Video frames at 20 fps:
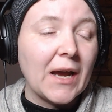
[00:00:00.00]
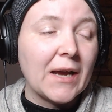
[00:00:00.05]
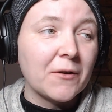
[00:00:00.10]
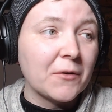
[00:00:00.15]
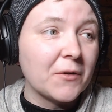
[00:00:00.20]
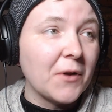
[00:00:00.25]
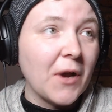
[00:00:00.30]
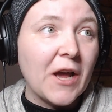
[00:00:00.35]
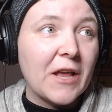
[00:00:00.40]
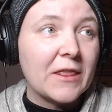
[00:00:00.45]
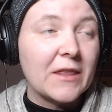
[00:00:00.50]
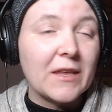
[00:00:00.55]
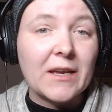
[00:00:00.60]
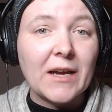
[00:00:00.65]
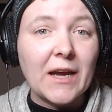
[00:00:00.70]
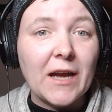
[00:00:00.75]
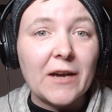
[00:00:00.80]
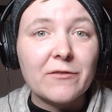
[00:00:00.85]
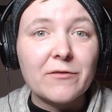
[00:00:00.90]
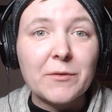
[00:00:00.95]
don't know, I think
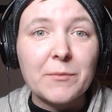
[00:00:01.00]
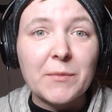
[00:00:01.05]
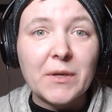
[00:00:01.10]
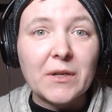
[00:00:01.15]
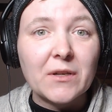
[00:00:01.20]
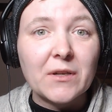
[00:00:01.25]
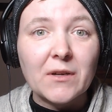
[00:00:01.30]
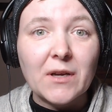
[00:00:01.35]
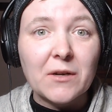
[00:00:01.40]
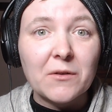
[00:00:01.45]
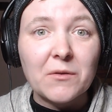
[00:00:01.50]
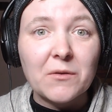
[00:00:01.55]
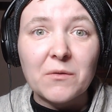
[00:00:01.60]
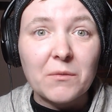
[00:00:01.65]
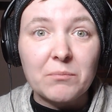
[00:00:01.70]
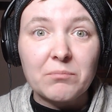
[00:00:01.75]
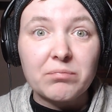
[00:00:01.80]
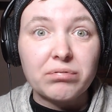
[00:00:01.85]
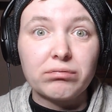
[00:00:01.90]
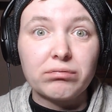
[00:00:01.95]
I have him in